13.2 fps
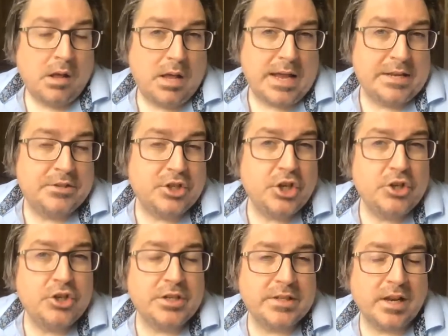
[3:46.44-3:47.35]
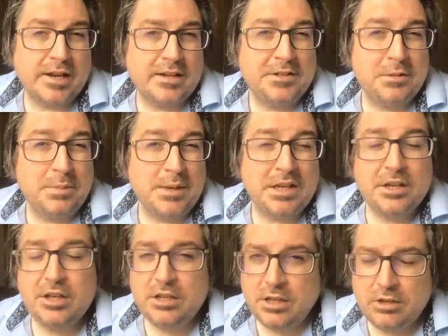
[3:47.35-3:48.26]
Institutions are likely to be
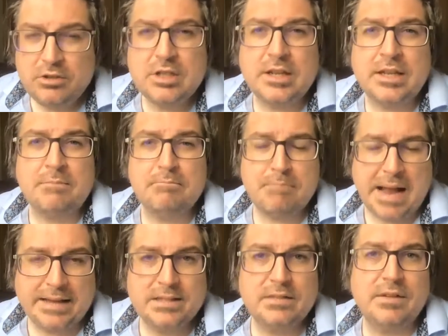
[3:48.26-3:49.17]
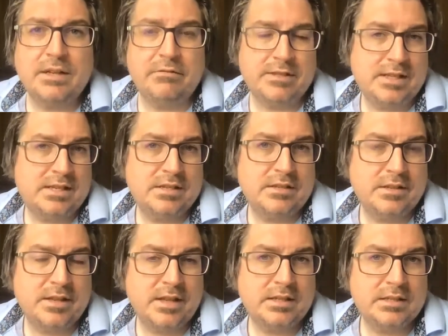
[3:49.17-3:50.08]
hugely, massively resistant to
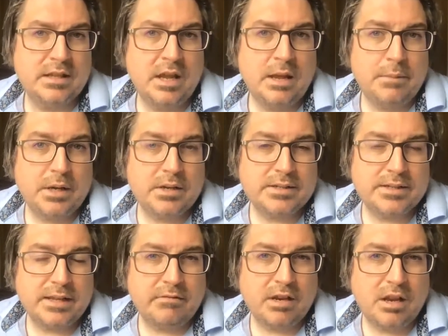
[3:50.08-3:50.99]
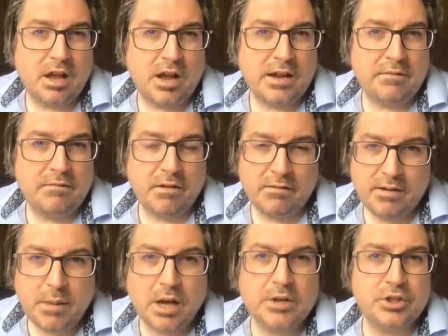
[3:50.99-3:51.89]
this, because they rely very
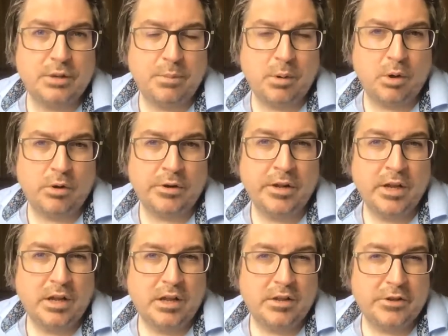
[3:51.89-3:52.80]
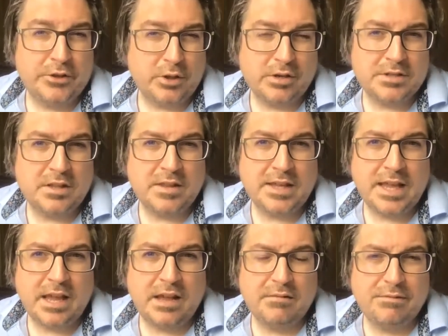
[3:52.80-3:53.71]
much upon the dollars that they
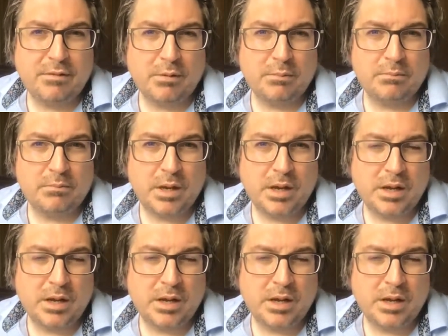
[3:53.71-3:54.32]
get from